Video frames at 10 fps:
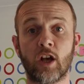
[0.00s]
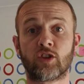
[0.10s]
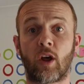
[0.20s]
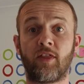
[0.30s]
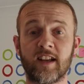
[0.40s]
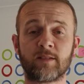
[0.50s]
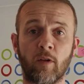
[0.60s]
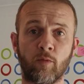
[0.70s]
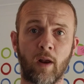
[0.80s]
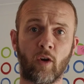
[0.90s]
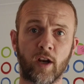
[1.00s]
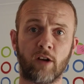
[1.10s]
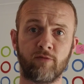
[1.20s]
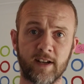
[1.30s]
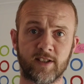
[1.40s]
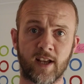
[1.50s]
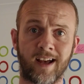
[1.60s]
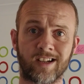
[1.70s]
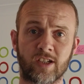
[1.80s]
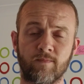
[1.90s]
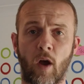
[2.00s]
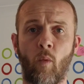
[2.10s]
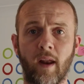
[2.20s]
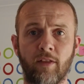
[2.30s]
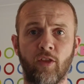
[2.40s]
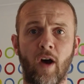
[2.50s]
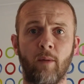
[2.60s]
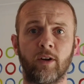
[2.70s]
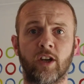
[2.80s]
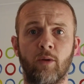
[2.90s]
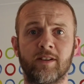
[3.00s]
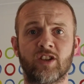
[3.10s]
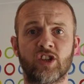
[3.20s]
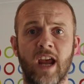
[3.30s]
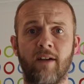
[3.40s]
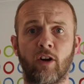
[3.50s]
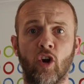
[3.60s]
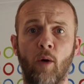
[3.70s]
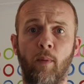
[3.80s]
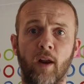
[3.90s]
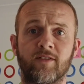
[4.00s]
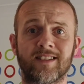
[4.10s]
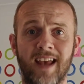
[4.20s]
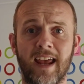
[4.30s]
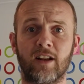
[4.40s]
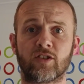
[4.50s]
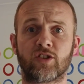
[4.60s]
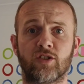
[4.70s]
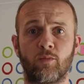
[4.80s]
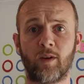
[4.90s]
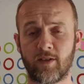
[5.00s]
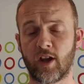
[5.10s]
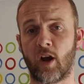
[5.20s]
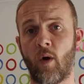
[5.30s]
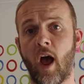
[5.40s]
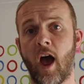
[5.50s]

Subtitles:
So this month we're looking at research, and what I thought I would do is share a couple of tales with you